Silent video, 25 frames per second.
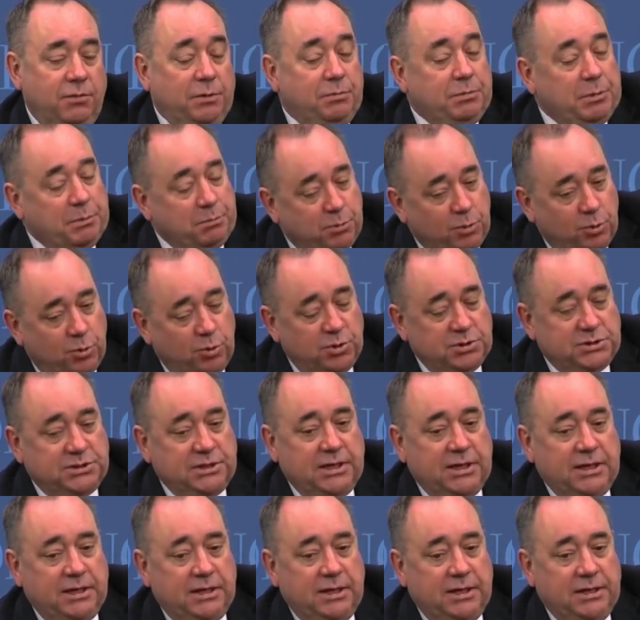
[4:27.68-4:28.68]
We
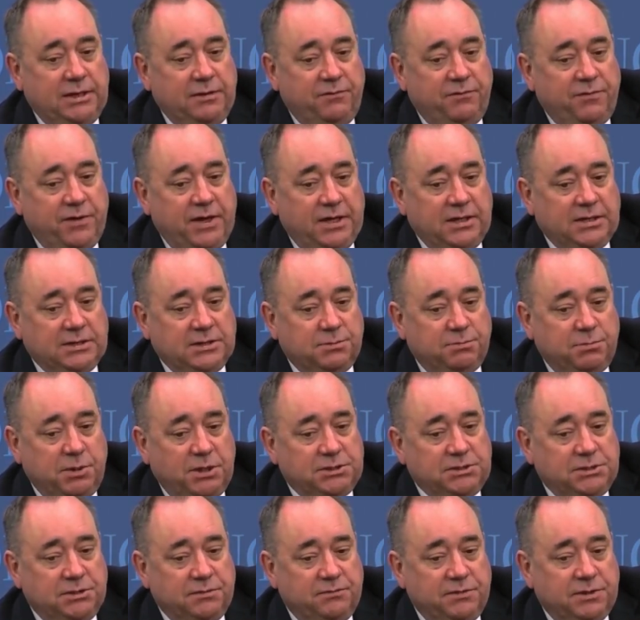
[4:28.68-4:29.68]
propose a defence
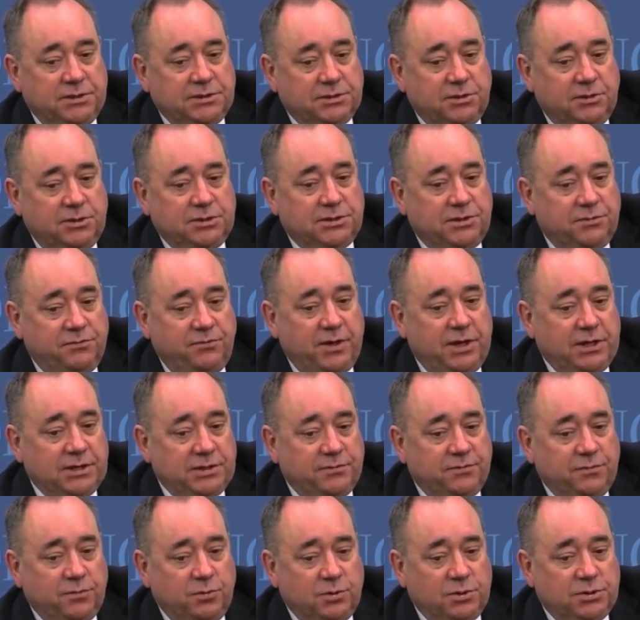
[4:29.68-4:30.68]
budget for the Scottish
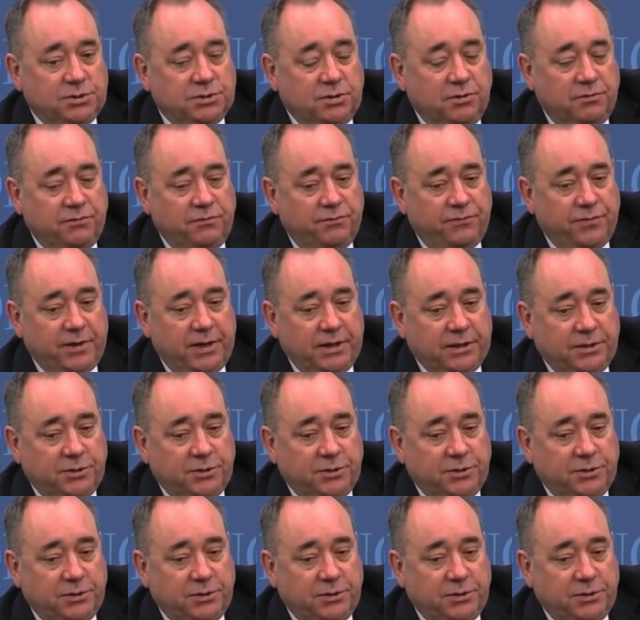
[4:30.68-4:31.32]
Defence Force of